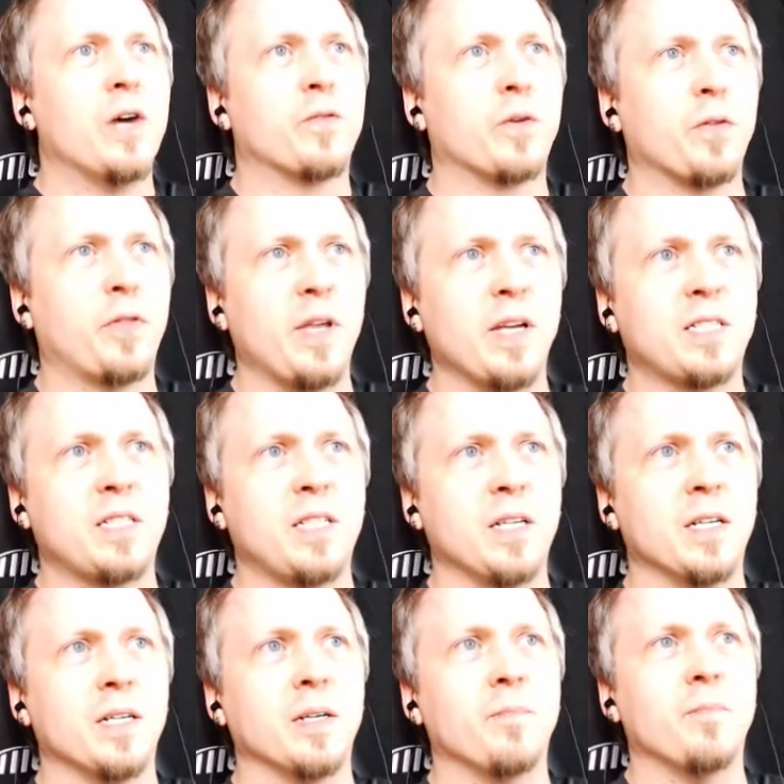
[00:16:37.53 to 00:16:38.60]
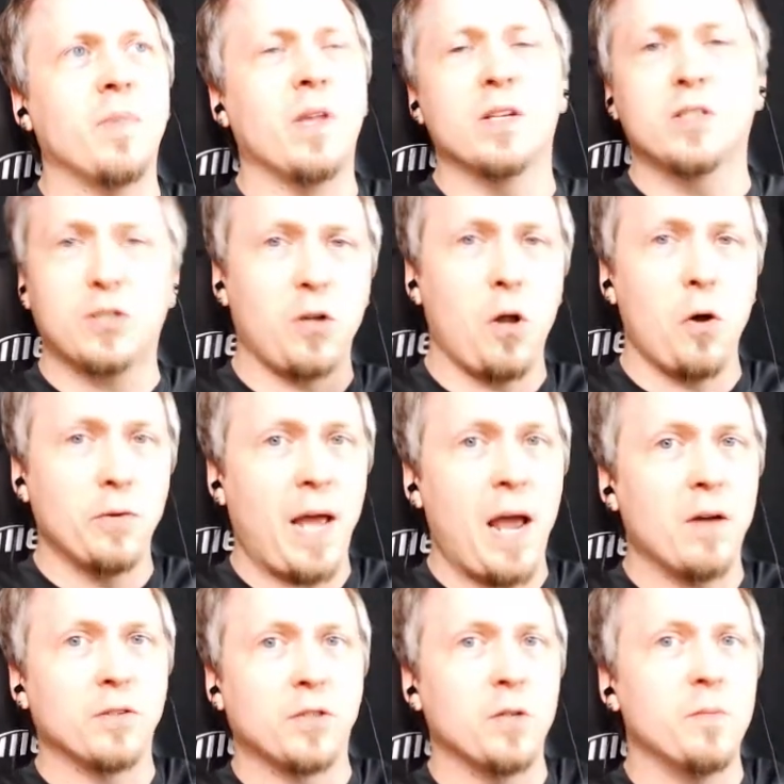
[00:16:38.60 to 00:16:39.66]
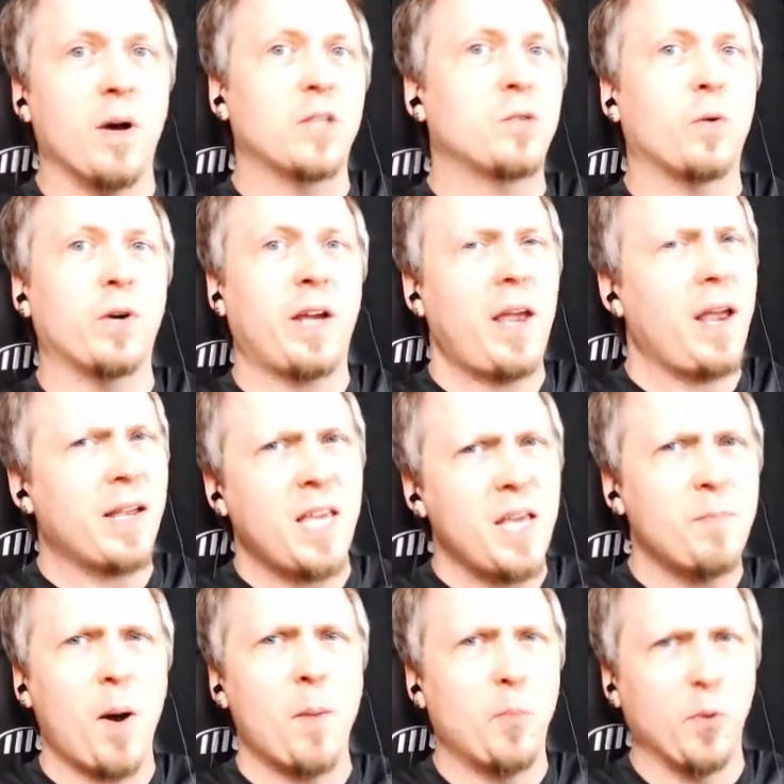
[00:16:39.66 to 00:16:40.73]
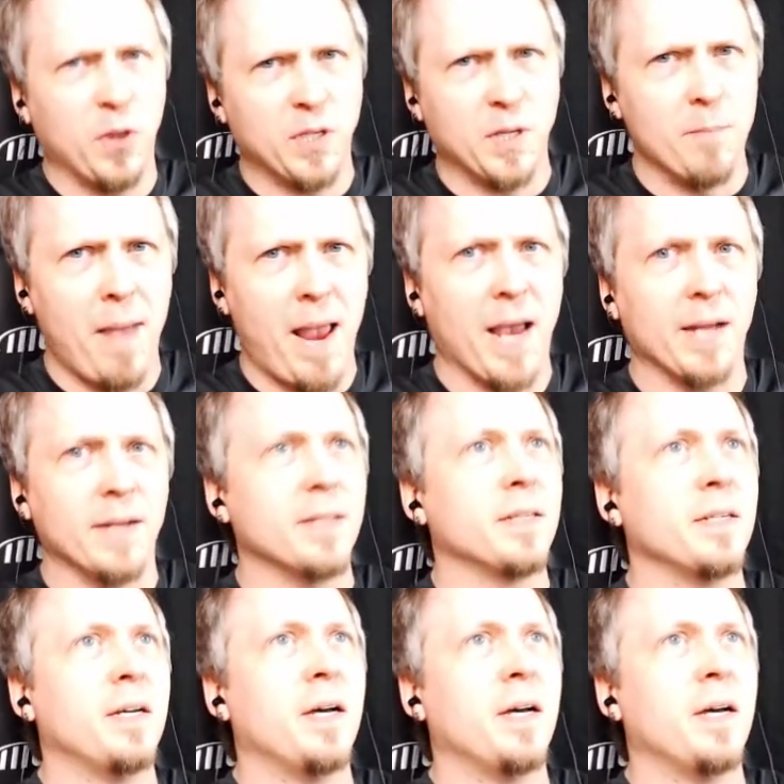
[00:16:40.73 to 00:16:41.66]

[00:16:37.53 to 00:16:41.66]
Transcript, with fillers: for this to slow down too much where it can't keep up with the demand.